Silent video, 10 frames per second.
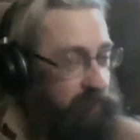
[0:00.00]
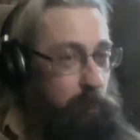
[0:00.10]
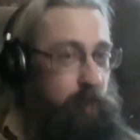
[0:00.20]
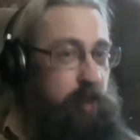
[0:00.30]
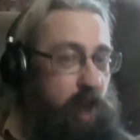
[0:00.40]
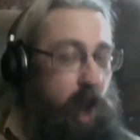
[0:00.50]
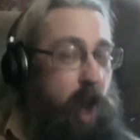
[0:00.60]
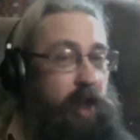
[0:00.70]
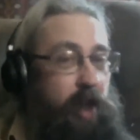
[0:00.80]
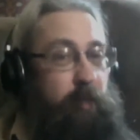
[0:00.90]
would
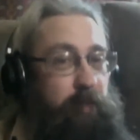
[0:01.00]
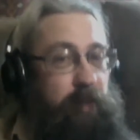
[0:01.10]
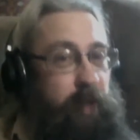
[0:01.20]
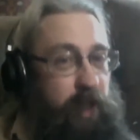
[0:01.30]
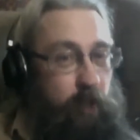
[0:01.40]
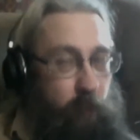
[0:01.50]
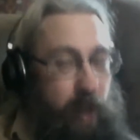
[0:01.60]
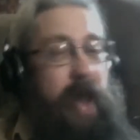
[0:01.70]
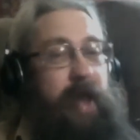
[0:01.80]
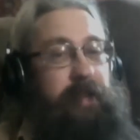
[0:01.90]
not come to the
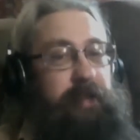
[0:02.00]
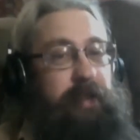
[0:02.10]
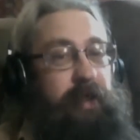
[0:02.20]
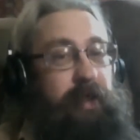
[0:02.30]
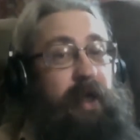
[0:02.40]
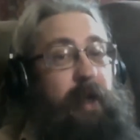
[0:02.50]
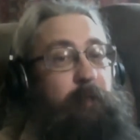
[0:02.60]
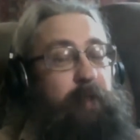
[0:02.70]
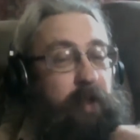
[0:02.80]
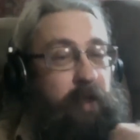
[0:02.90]
U.S.
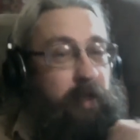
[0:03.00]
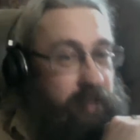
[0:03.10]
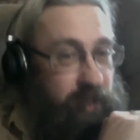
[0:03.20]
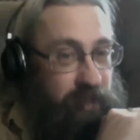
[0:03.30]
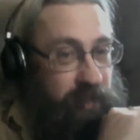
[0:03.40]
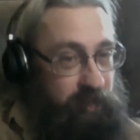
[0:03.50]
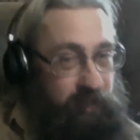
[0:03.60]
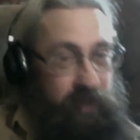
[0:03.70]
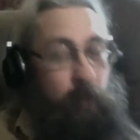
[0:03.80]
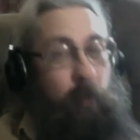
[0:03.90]
because
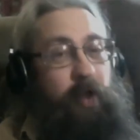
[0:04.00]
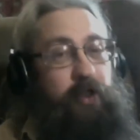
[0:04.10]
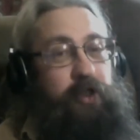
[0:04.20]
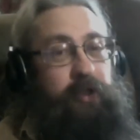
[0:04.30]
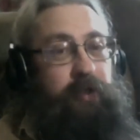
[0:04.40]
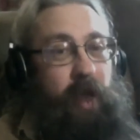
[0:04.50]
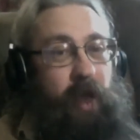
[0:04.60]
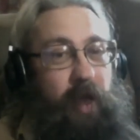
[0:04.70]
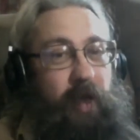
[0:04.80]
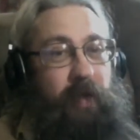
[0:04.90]
they watch
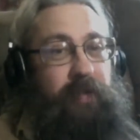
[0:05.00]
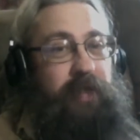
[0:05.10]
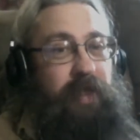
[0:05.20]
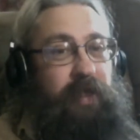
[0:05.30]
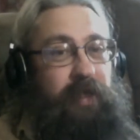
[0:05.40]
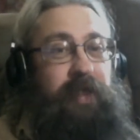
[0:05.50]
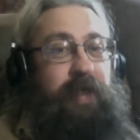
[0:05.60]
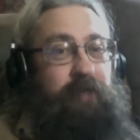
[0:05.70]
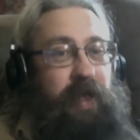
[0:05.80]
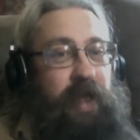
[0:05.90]

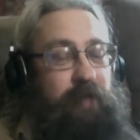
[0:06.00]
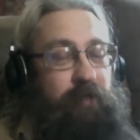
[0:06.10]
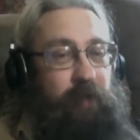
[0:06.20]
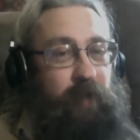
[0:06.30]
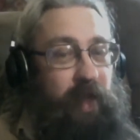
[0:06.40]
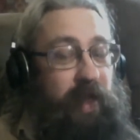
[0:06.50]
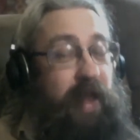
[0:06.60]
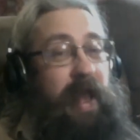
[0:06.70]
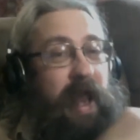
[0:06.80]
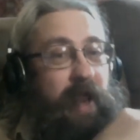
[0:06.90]
TV and everything,
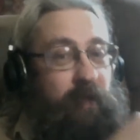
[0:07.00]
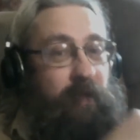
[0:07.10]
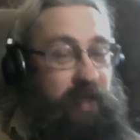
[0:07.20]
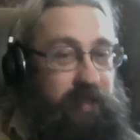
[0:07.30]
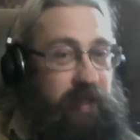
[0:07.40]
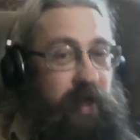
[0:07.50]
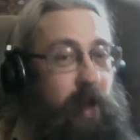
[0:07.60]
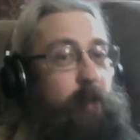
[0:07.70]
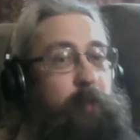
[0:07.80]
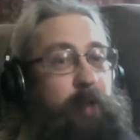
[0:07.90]
and they see all
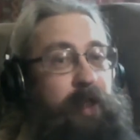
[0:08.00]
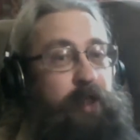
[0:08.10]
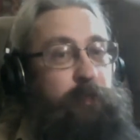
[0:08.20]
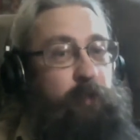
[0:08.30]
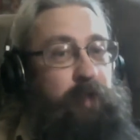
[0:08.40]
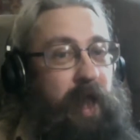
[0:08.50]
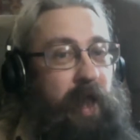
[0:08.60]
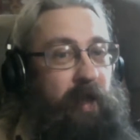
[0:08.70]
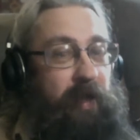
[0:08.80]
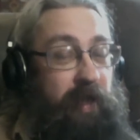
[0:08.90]
the police
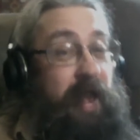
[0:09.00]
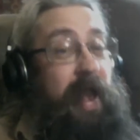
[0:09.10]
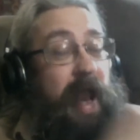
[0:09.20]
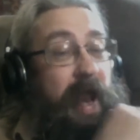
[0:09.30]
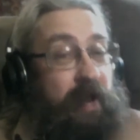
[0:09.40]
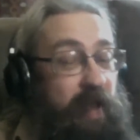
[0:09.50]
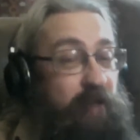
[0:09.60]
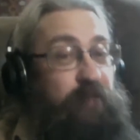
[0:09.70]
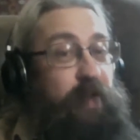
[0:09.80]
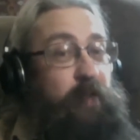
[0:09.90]
brutality, and they
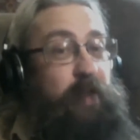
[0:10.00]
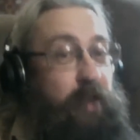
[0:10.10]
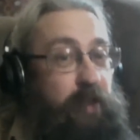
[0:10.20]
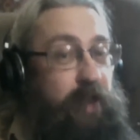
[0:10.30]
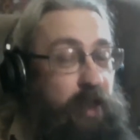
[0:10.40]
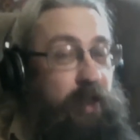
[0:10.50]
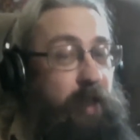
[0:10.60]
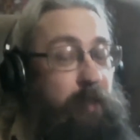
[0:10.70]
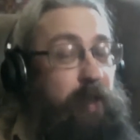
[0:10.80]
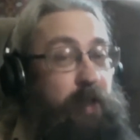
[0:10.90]
feel that
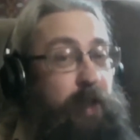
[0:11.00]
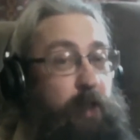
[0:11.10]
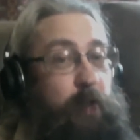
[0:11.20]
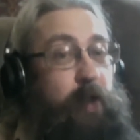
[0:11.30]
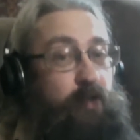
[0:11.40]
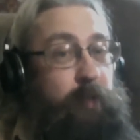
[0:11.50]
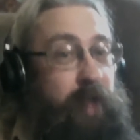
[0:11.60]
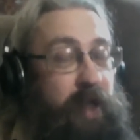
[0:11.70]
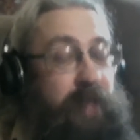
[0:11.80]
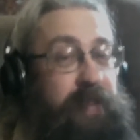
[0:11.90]
coming to the U.S. would be
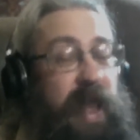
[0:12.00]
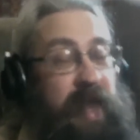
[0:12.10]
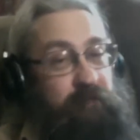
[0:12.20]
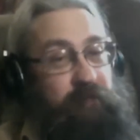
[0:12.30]
unsafe.